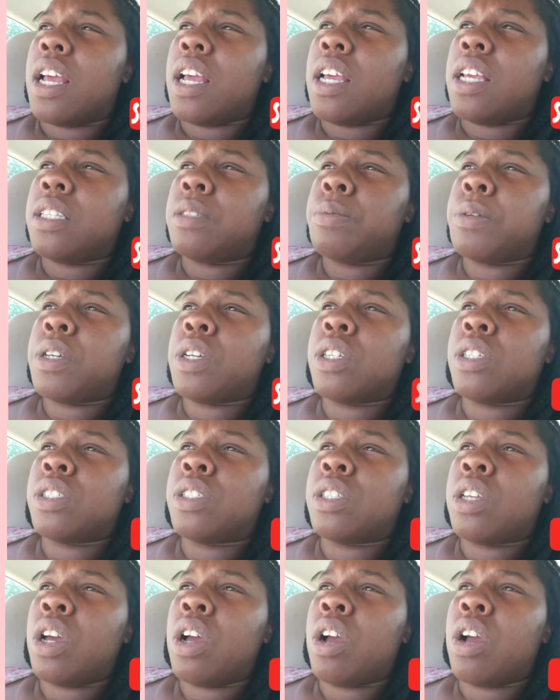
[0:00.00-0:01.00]
It's
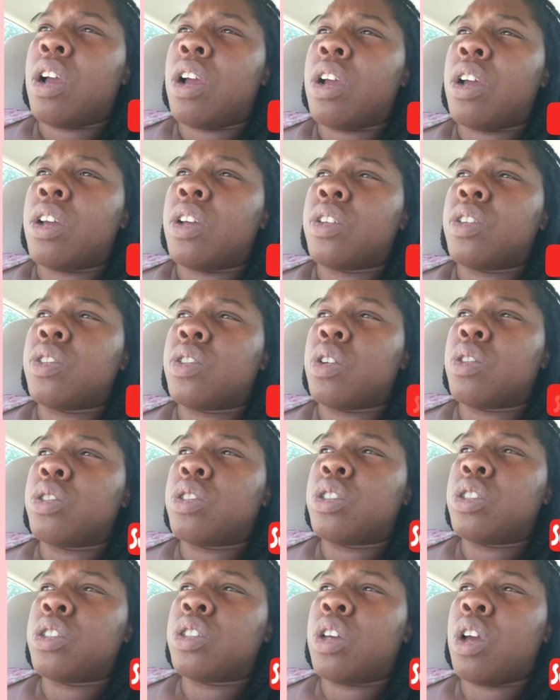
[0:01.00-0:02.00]
because
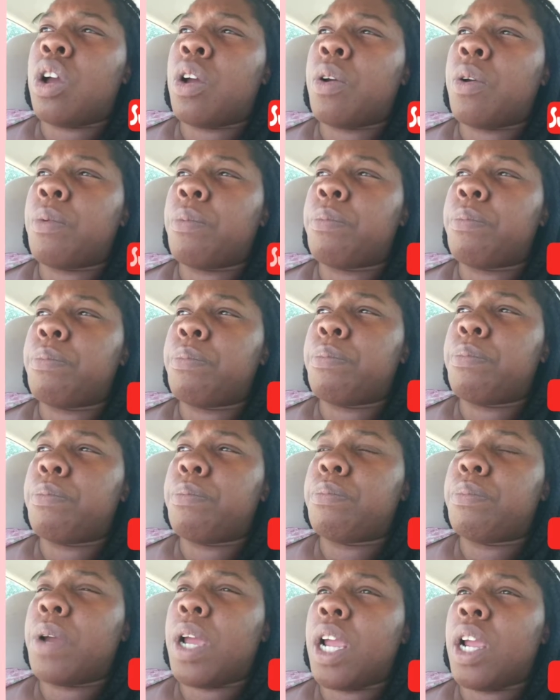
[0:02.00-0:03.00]
her
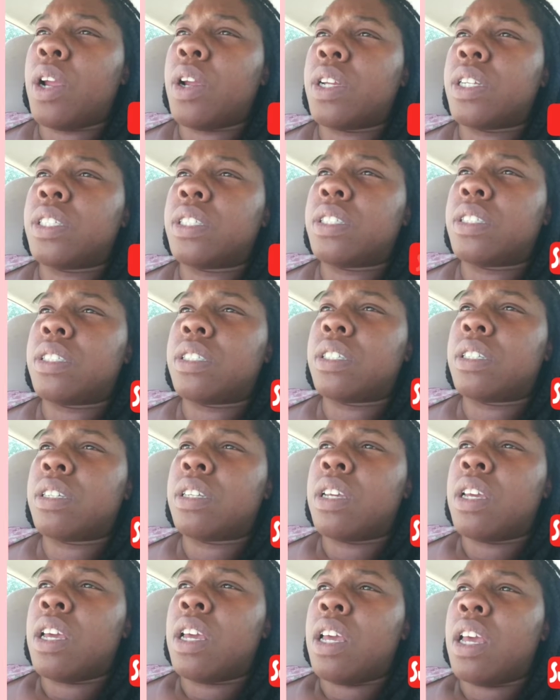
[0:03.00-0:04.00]
parents
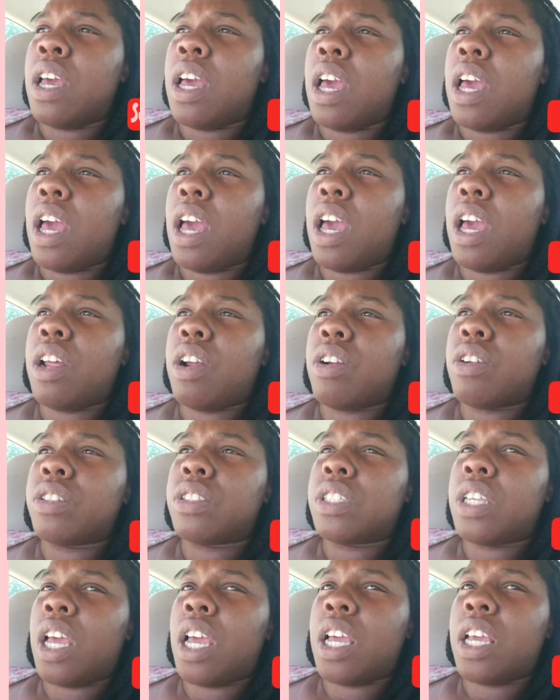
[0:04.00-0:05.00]
had her
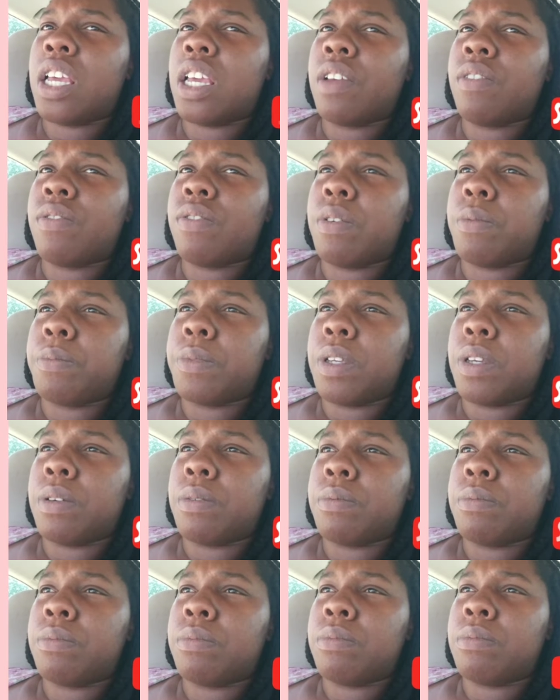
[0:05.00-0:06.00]
taken from
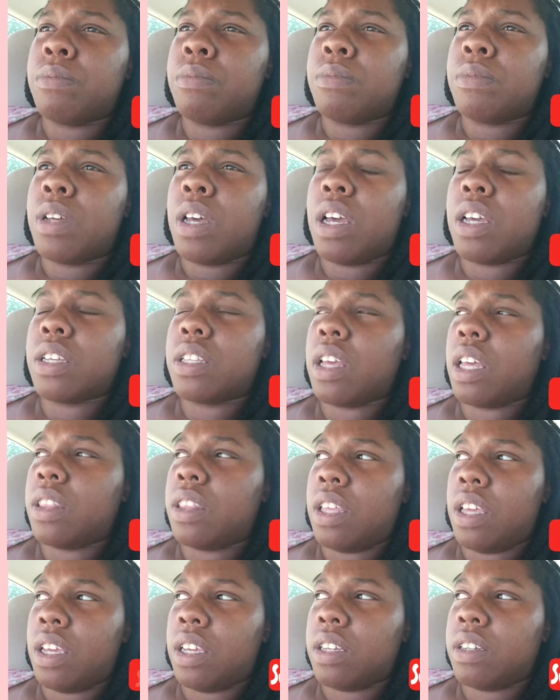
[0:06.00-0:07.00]
them, like, I
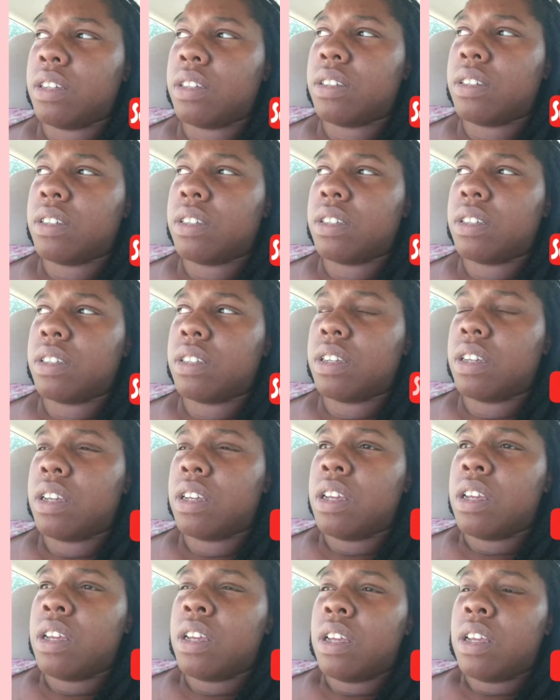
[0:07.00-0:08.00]
think.
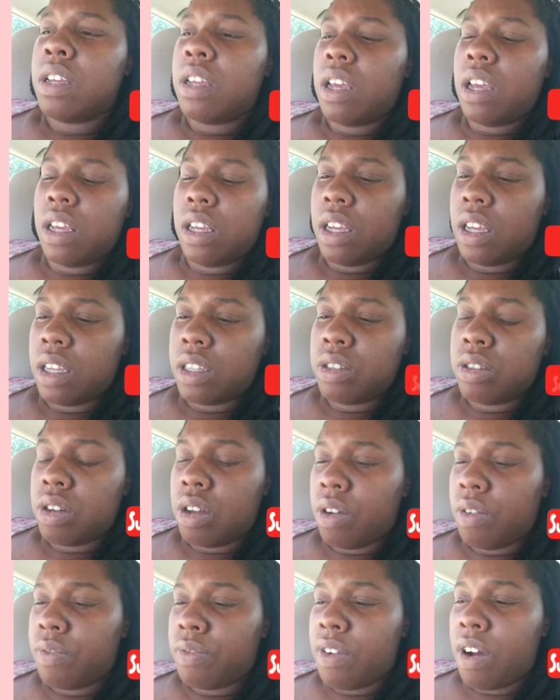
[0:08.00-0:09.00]

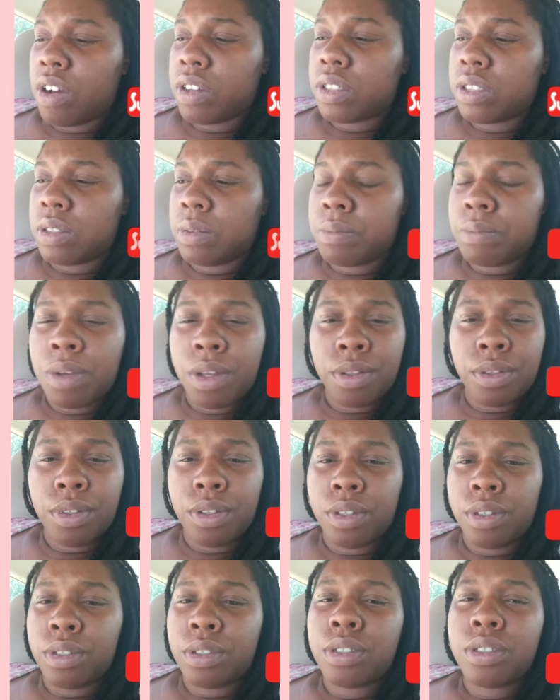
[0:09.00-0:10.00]
And foster
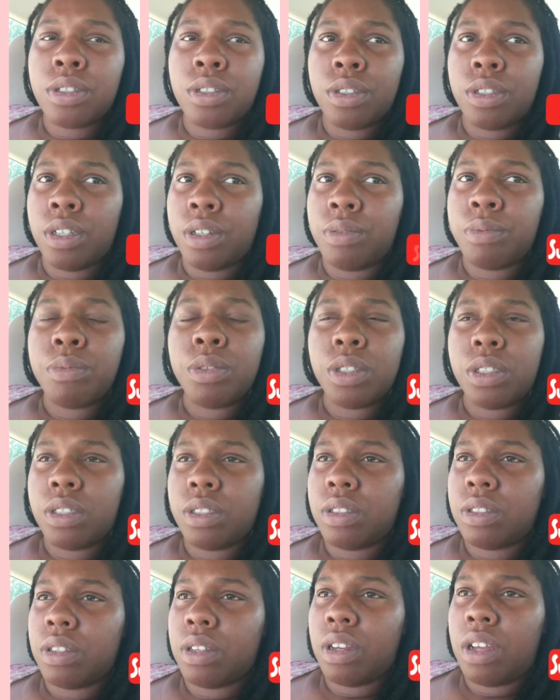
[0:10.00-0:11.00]
mother, she lived with
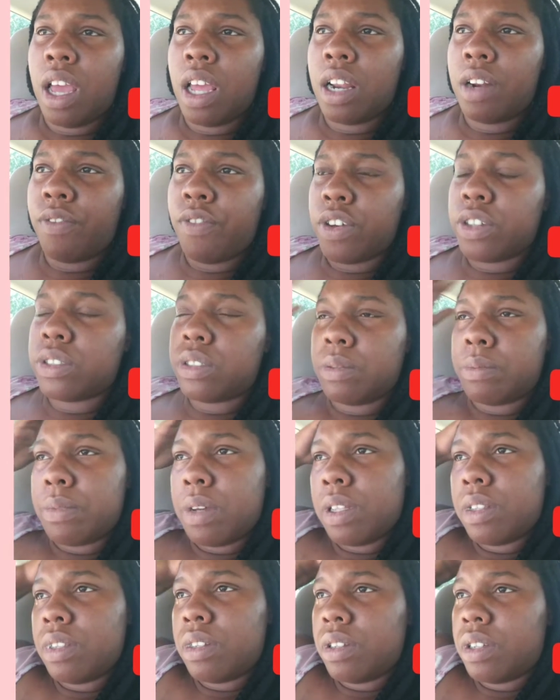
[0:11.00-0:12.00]
had a foster
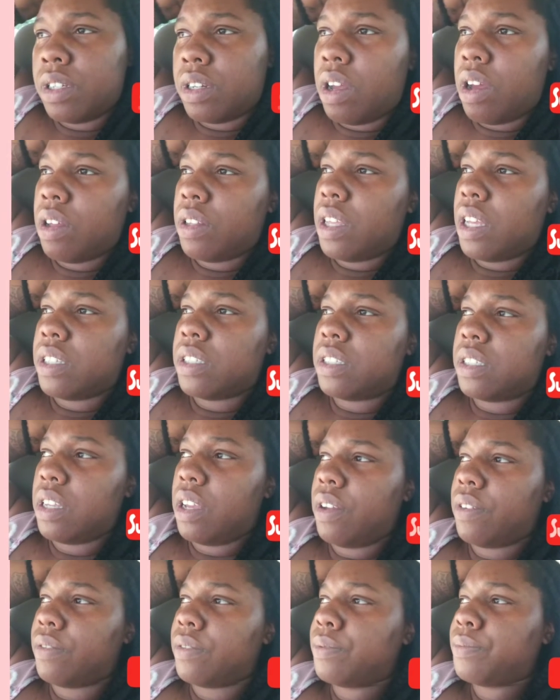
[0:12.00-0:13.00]
mother and all that
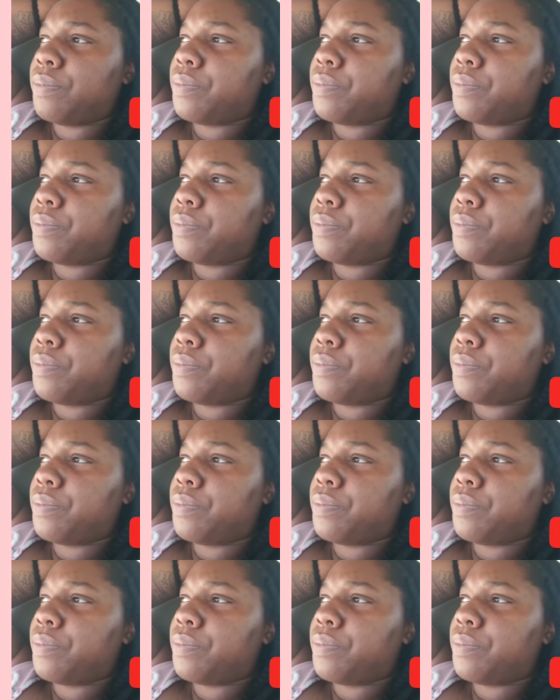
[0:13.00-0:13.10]
stuff.